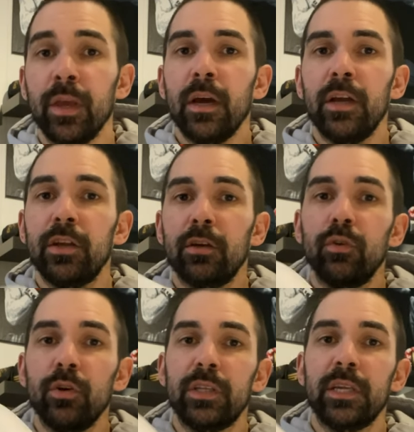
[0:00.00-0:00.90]
And you can
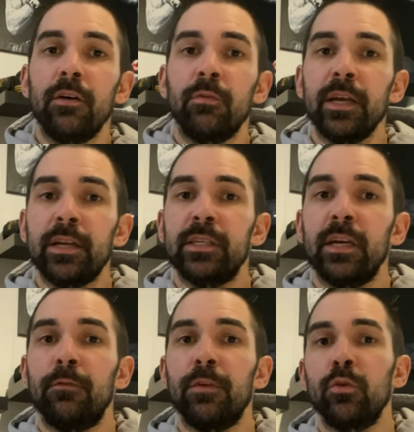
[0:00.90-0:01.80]
really tell, like I
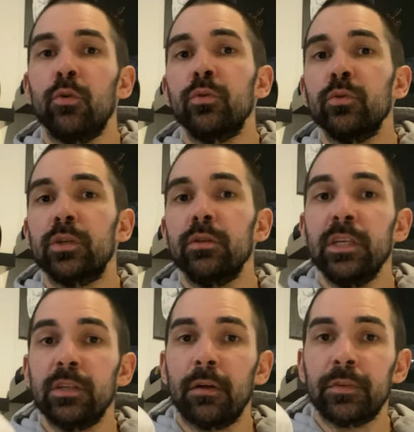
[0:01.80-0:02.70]
said, if you'd owned
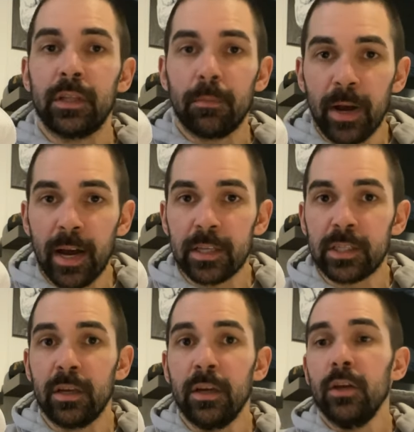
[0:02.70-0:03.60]
these gloves in the past,